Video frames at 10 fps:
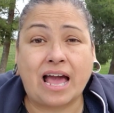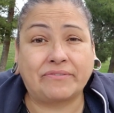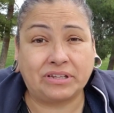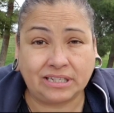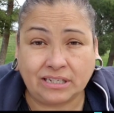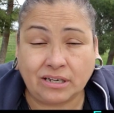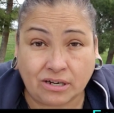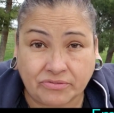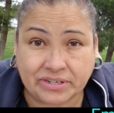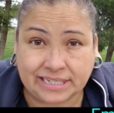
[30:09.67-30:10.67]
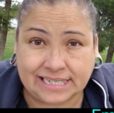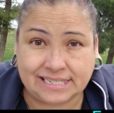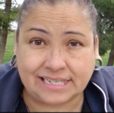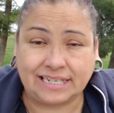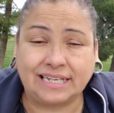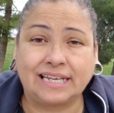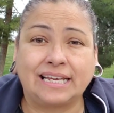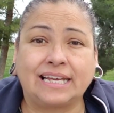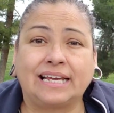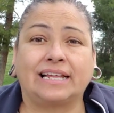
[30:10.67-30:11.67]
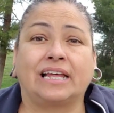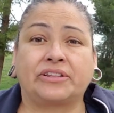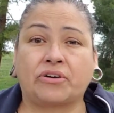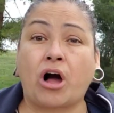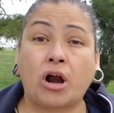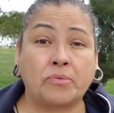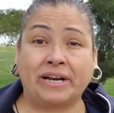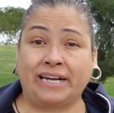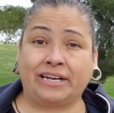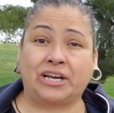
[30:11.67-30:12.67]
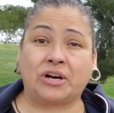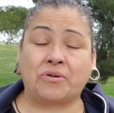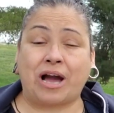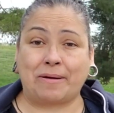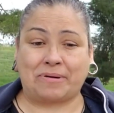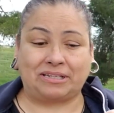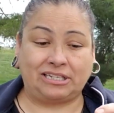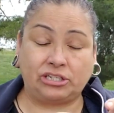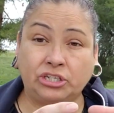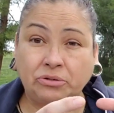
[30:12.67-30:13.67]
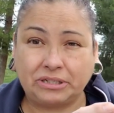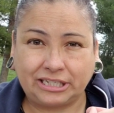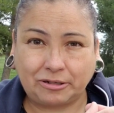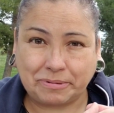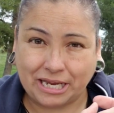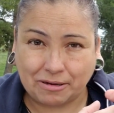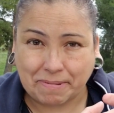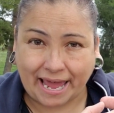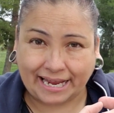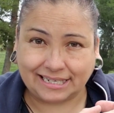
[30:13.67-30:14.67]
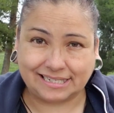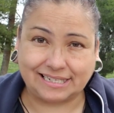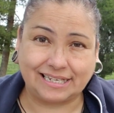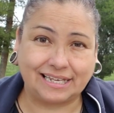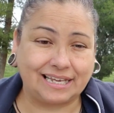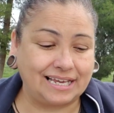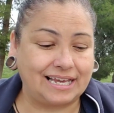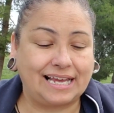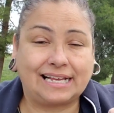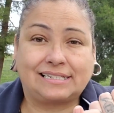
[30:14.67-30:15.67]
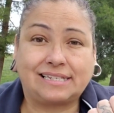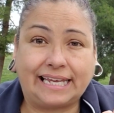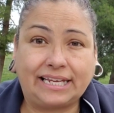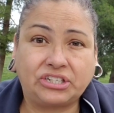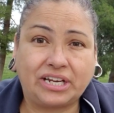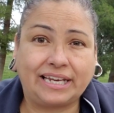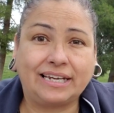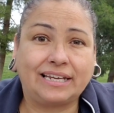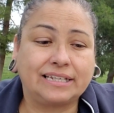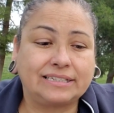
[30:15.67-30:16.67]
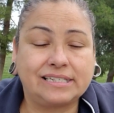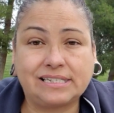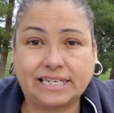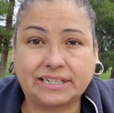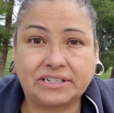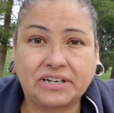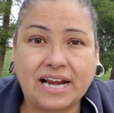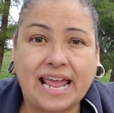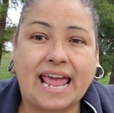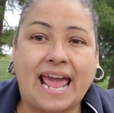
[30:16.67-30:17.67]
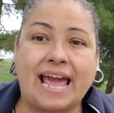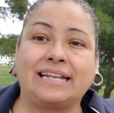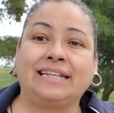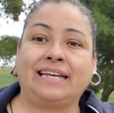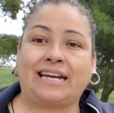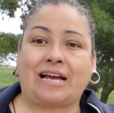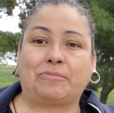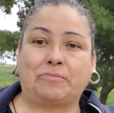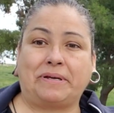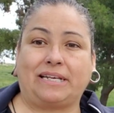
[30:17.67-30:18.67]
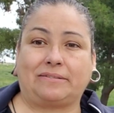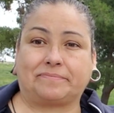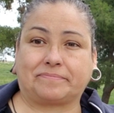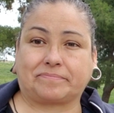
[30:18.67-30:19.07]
I have a little over a dozen. They're all ready to go. I bought these cute little pink bags. It's the keychain, the sticker, and the enamel pin.